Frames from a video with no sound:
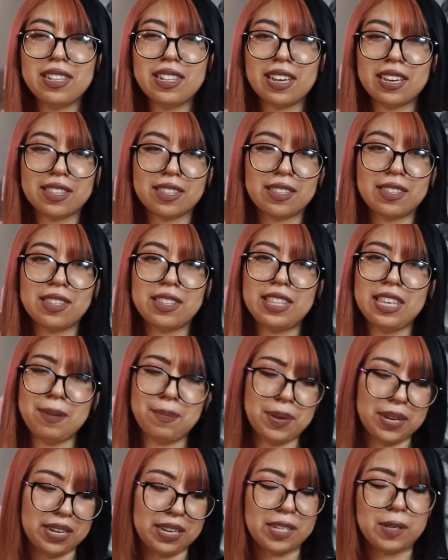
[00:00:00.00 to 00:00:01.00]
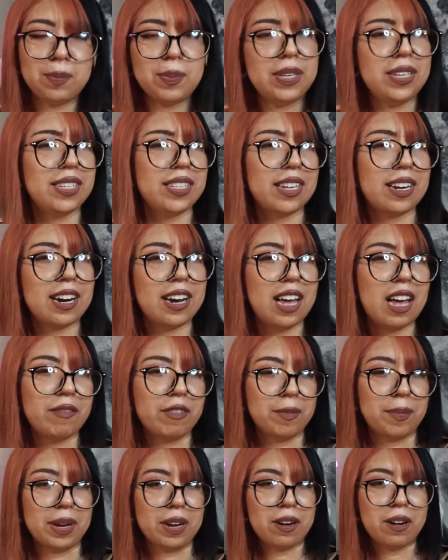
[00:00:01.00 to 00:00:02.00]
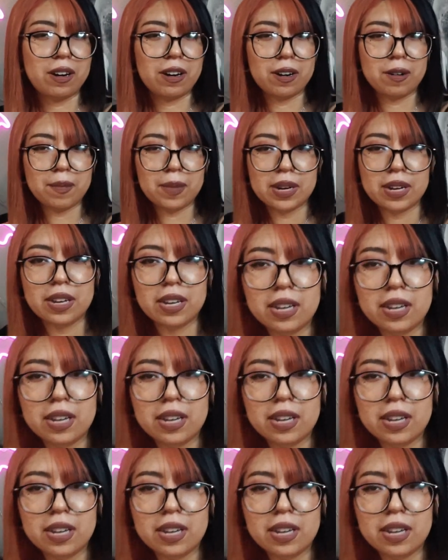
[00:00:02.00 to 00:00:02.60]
like the biggest piece that I have on my arm.